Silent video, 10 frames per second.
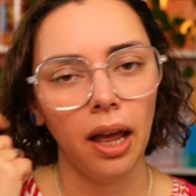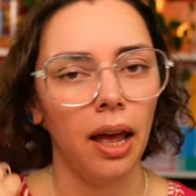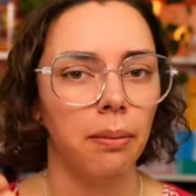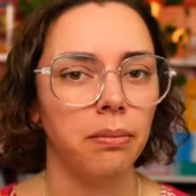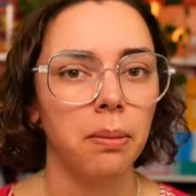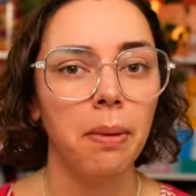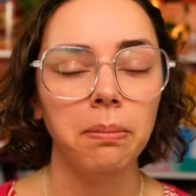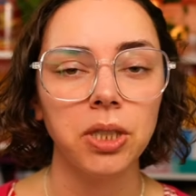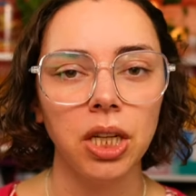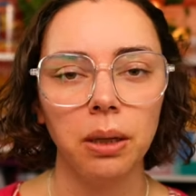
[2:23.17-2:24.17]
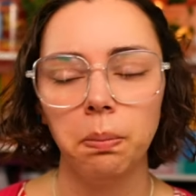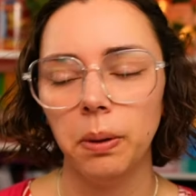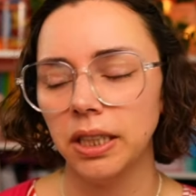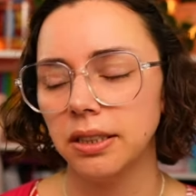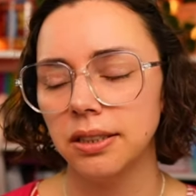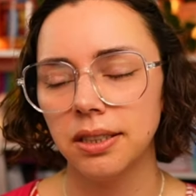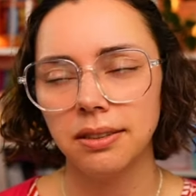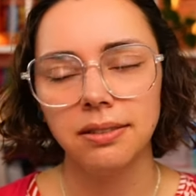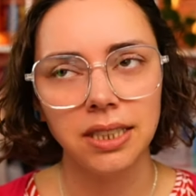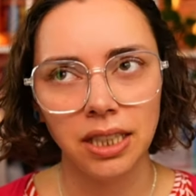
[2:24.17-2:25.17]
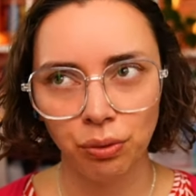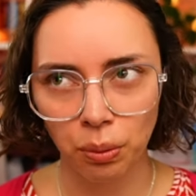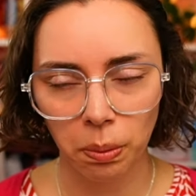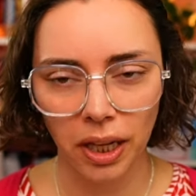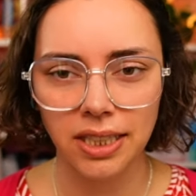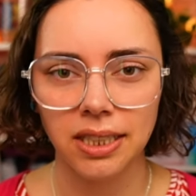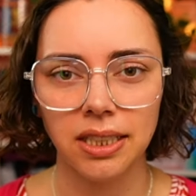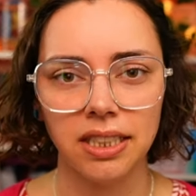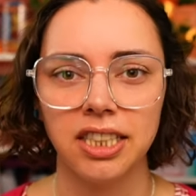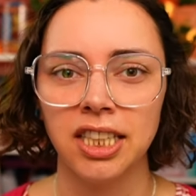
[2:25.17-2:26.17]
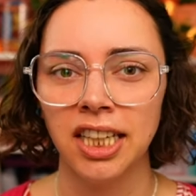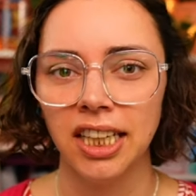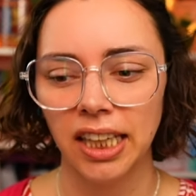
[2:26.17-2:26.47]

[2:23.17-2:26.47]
the membership and different places,